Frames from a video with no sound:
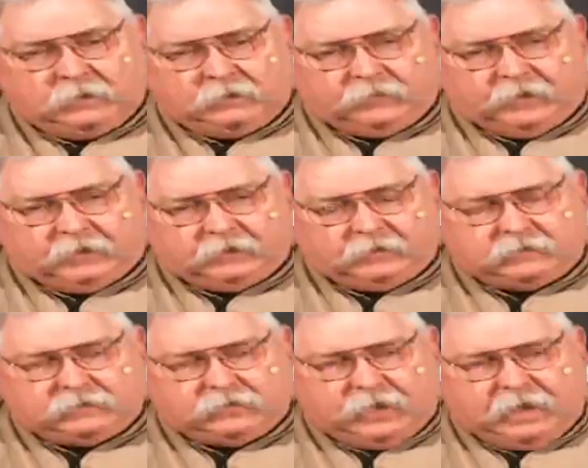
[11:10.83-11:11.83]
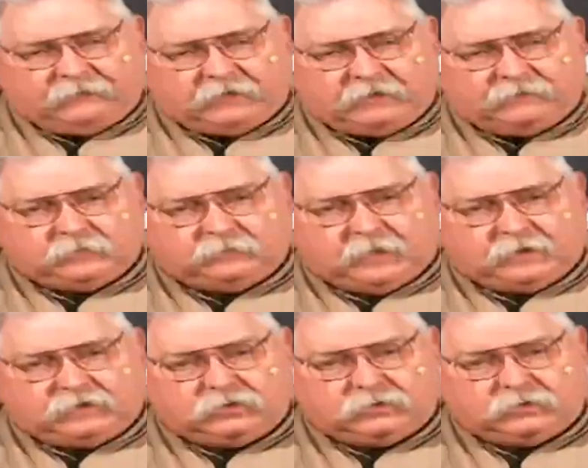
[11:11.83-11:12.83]
that you haven't even
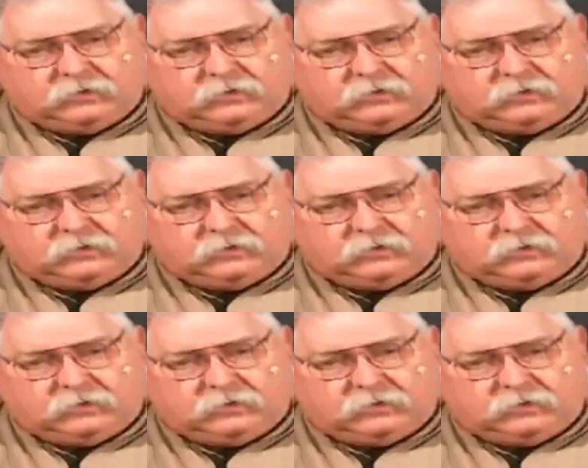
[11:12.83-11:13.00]
been,